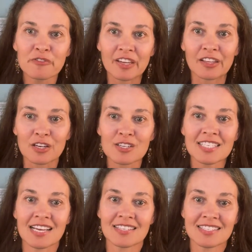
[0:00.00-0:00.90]
failures
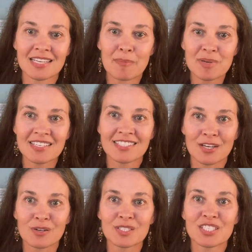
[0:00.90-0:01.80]
as stepping
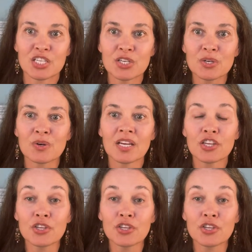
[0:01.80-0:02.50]
stones to